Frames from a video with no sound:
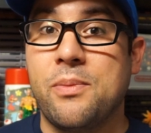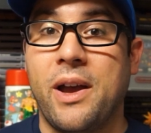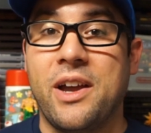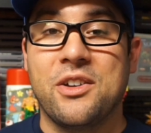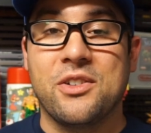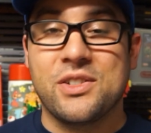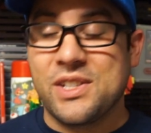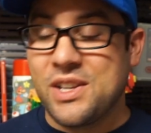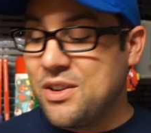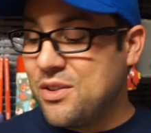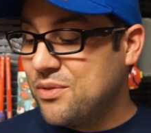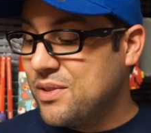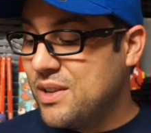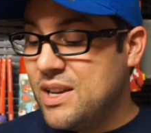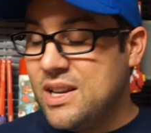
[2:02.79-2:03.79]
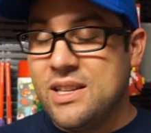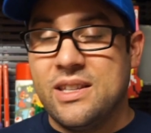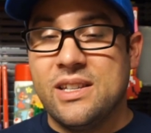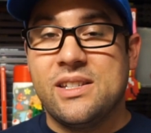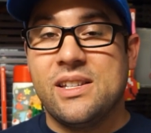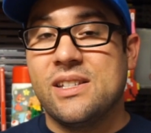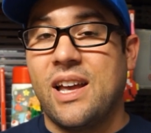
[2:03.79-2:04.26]
by yourself,
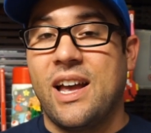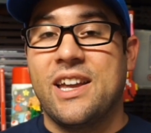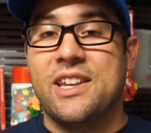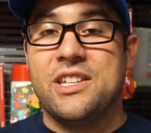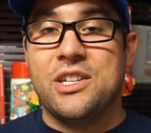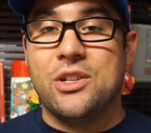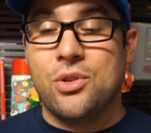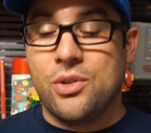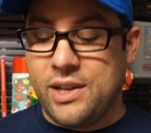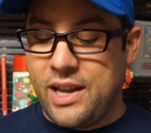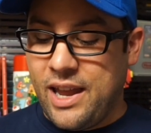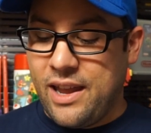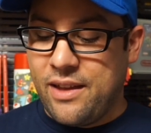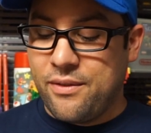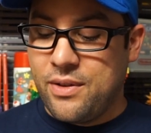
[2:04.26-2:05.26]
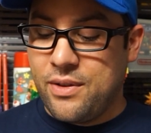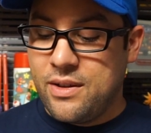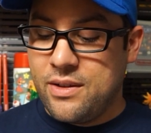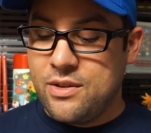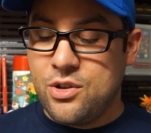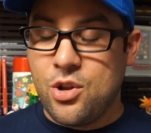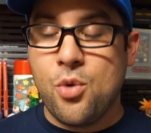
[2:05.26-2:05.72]
this is ideal, and I have
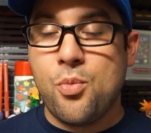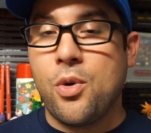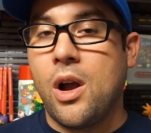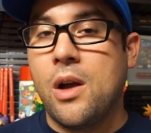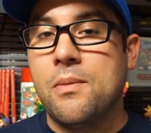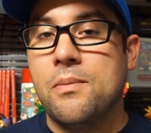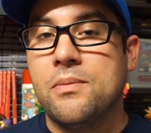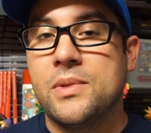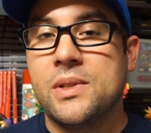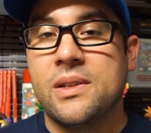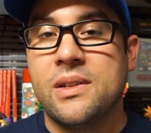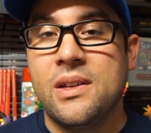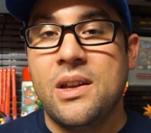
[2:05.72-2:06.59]
no problems